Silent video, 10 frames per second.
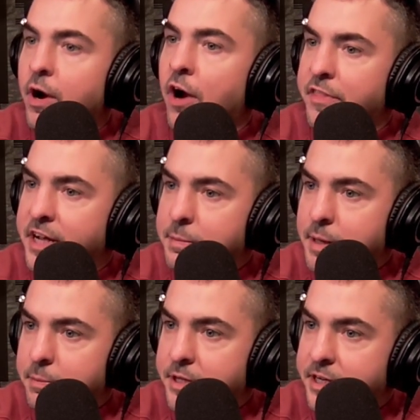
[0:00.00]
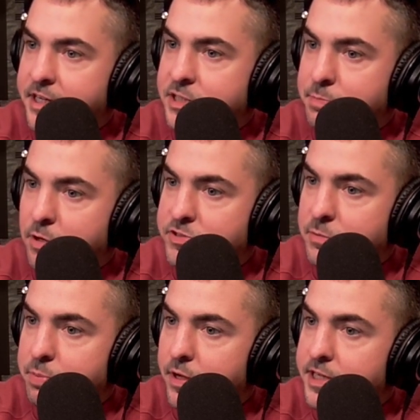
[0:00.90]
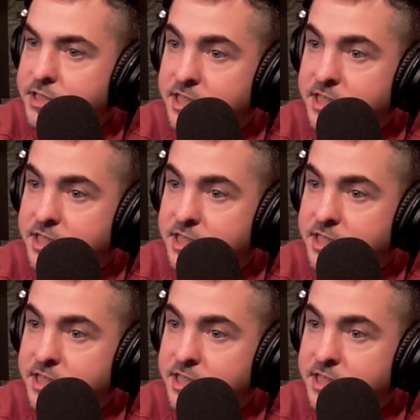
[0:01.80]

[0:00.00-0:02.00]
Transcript: Are they going to be able to hit explosive plays?